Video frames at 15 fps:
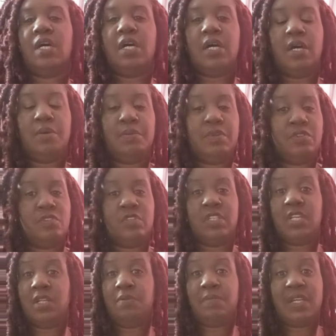Um,
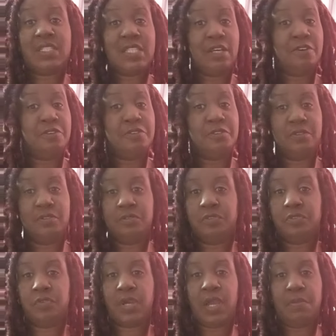did it myself.
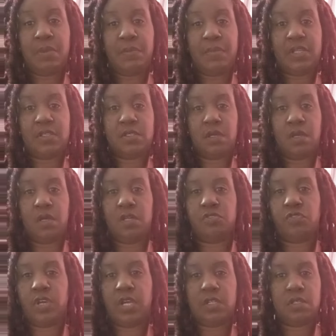Tried my best, y'all. I
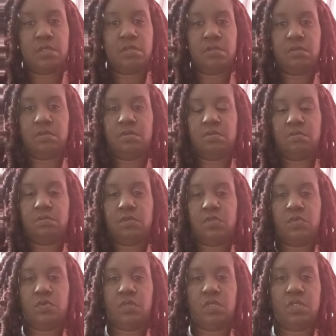tried to
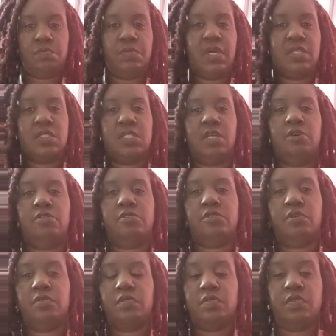do this myself. So
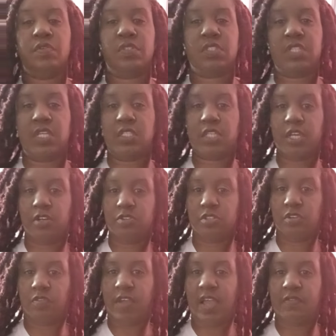it says cuddles
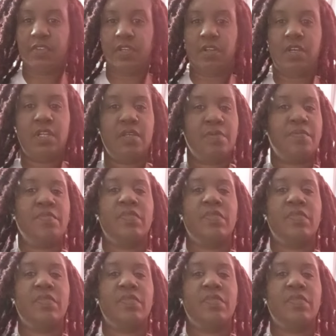and crafting on it.